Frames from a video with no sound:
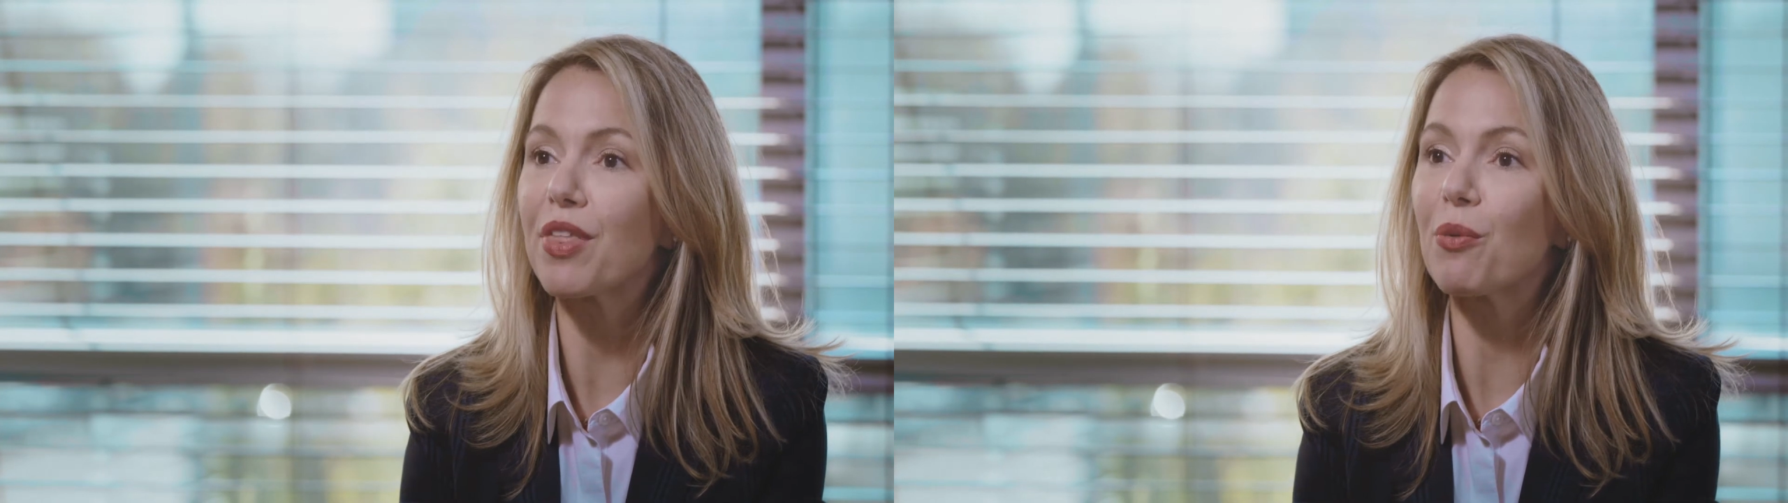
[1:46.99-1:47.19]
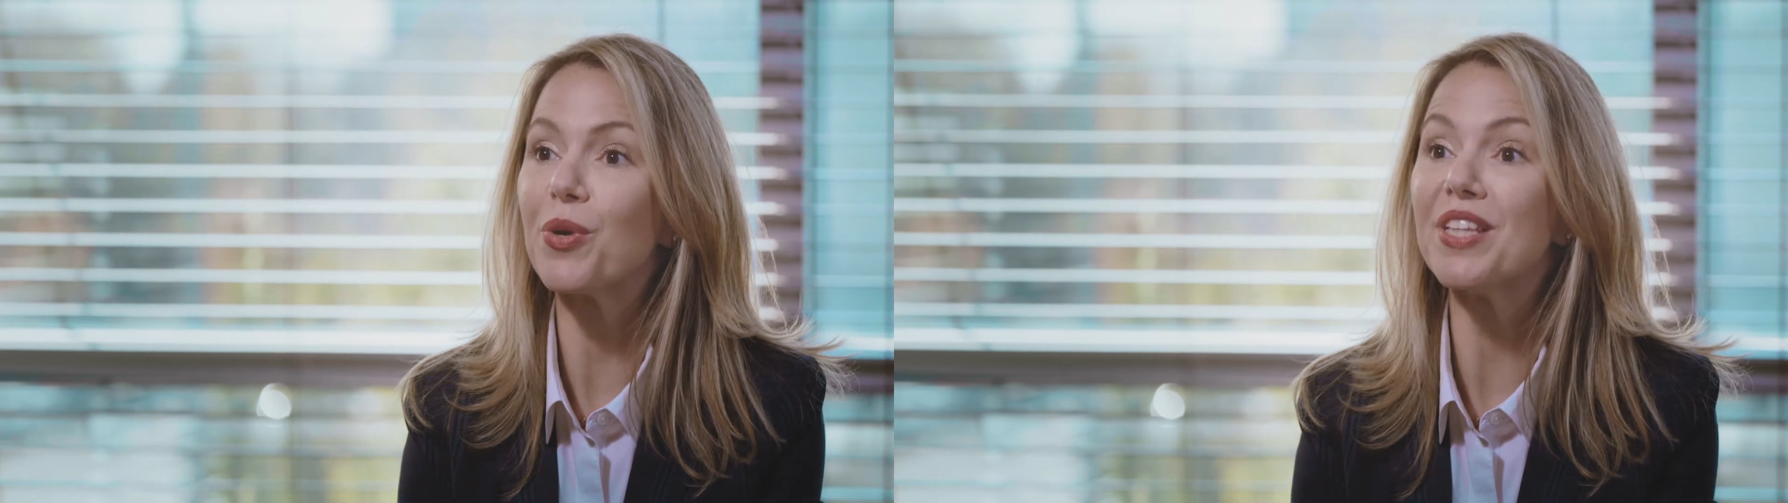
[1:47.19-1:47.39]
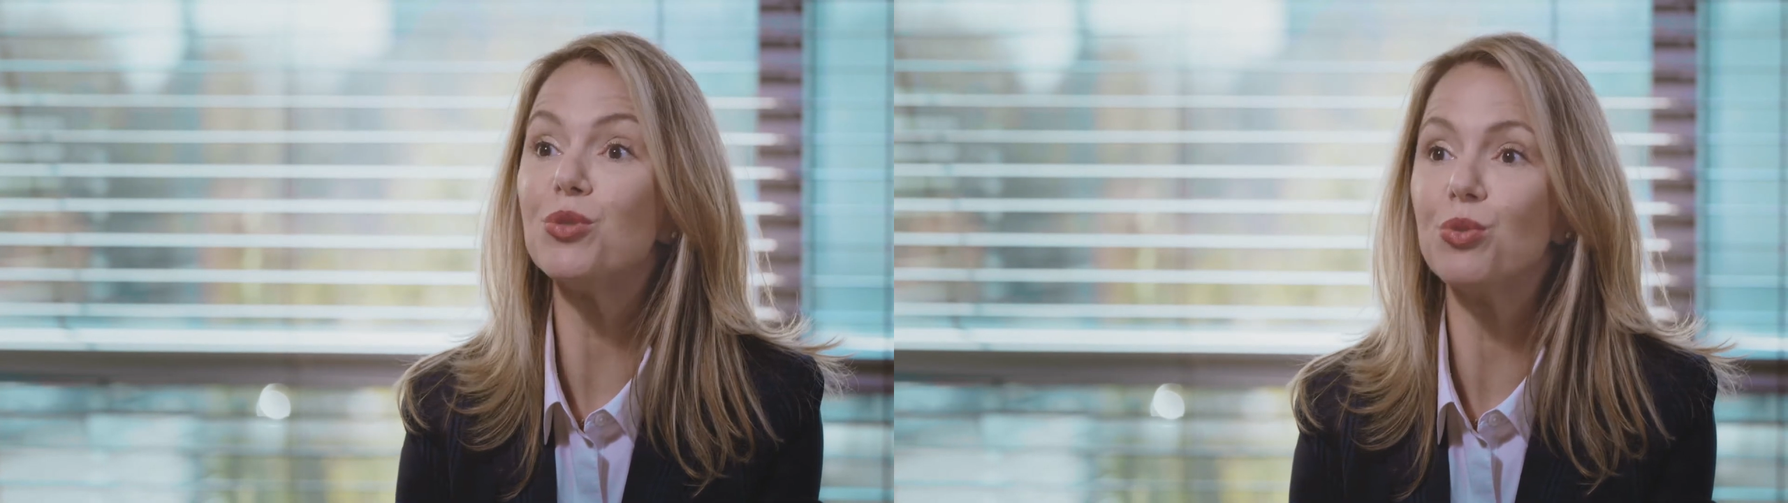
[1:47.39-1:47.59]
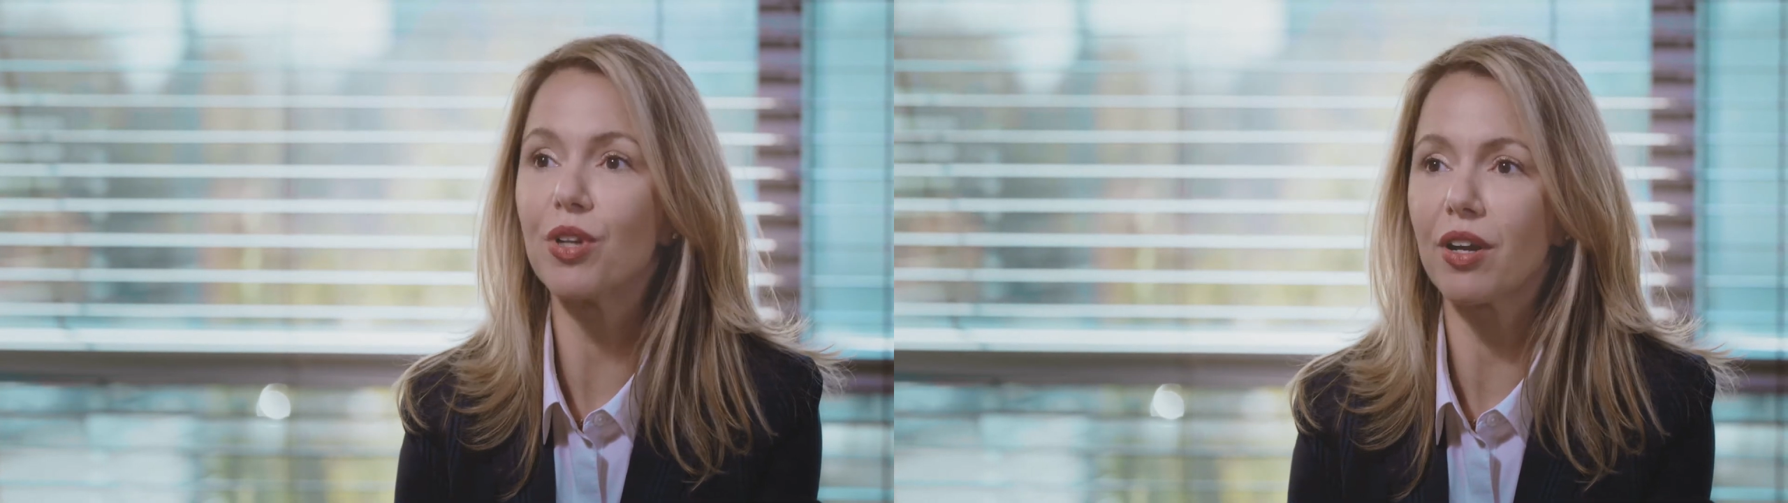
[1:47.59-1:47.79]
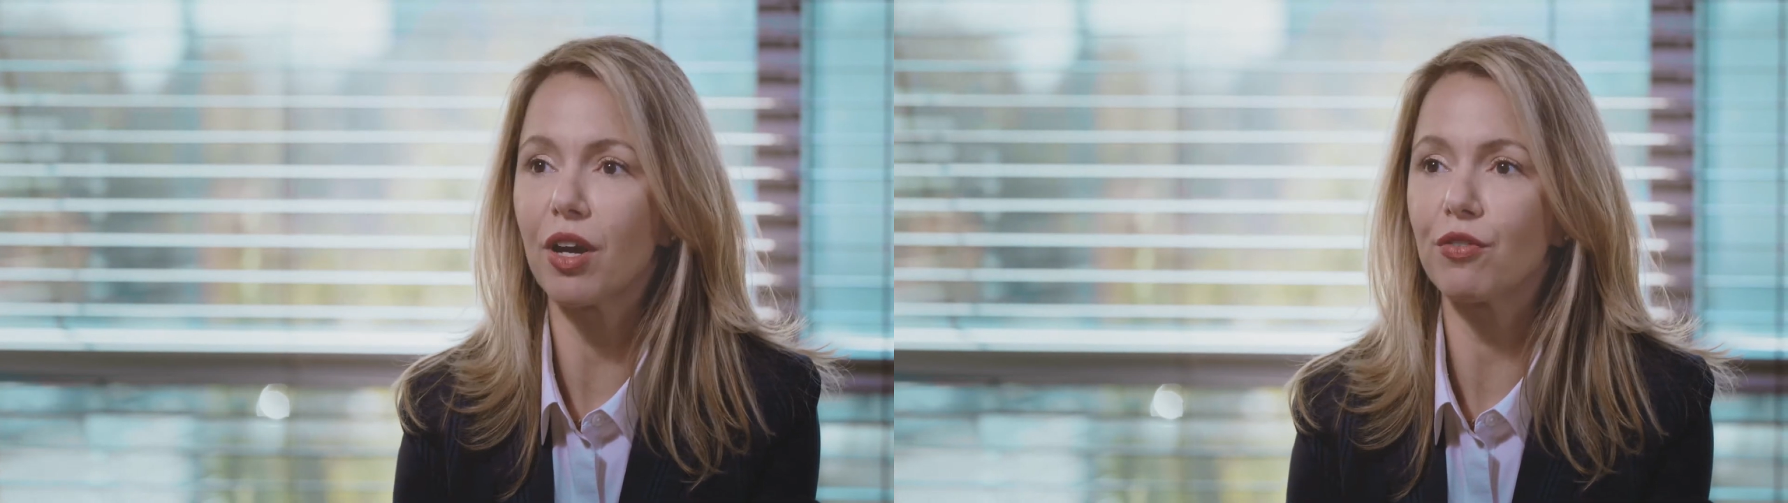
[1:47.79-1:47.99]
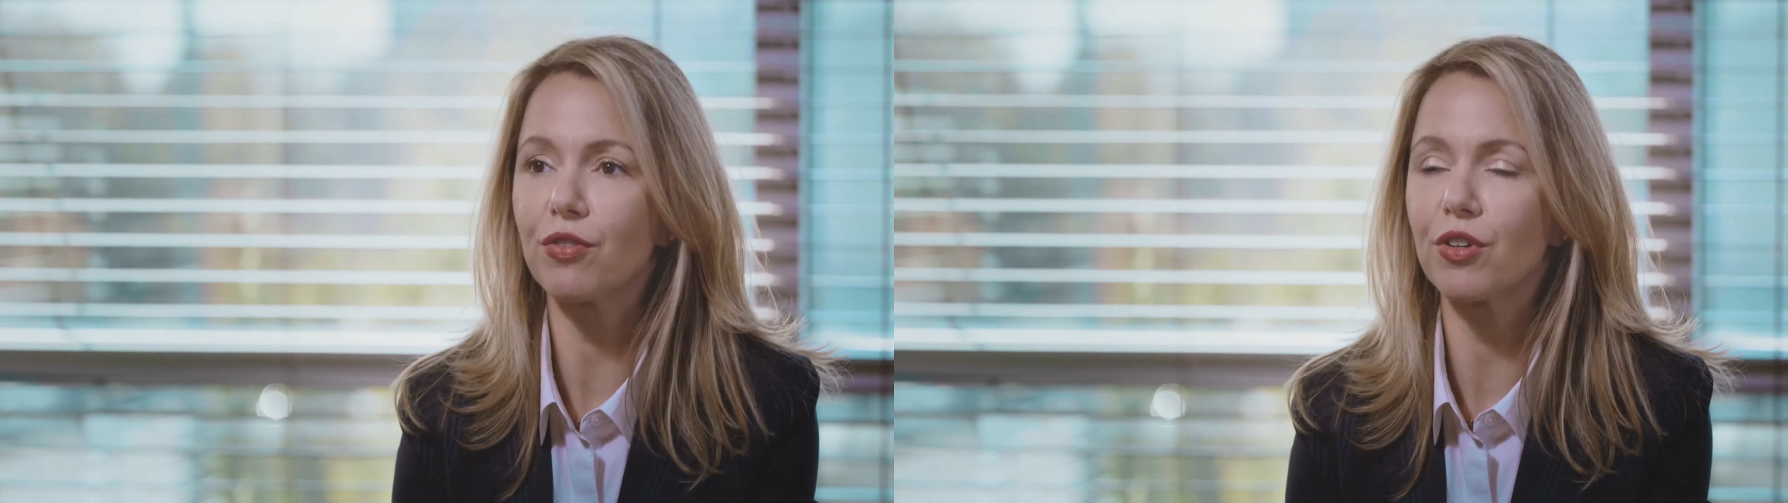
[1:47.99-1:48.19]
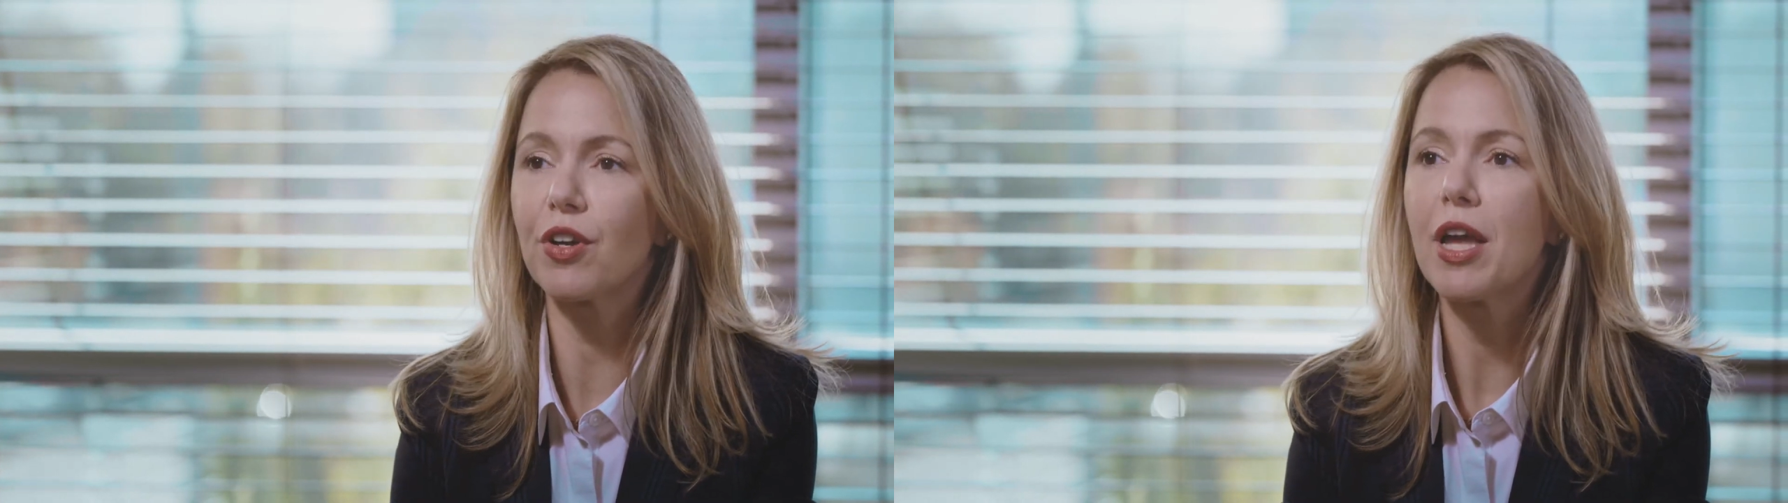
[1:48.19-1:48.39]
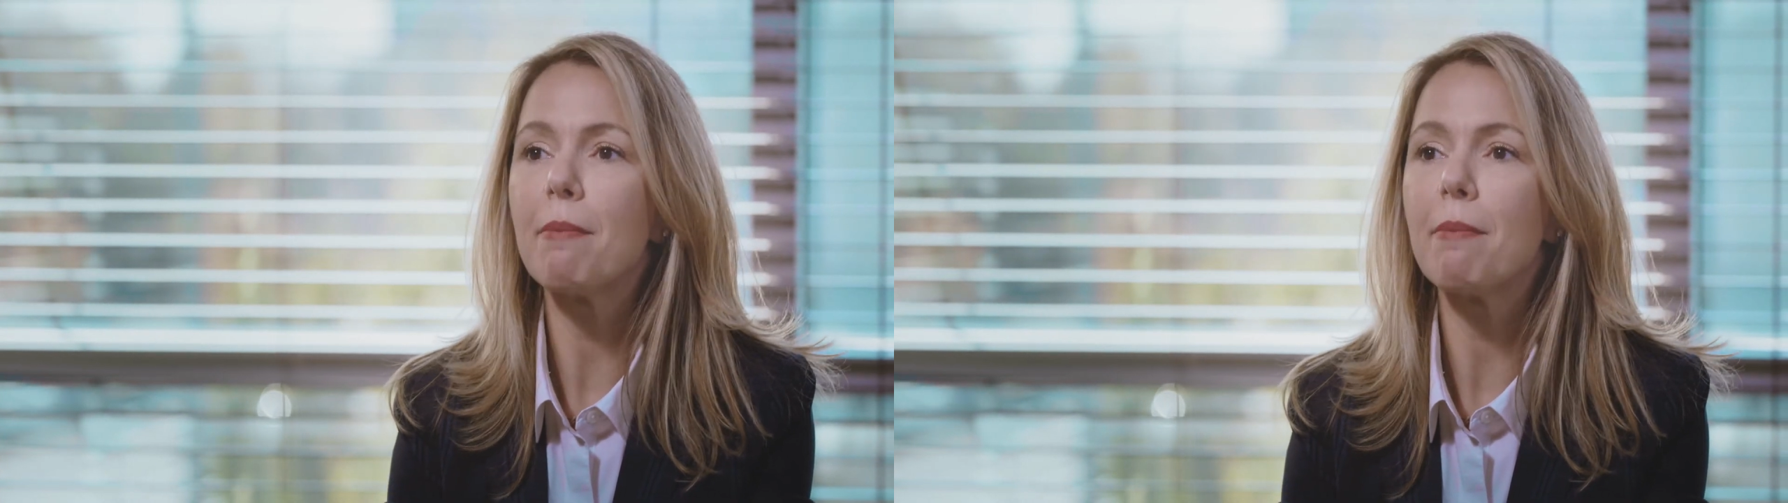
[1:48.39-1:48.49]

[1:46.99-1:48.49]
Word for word: that we do not offer,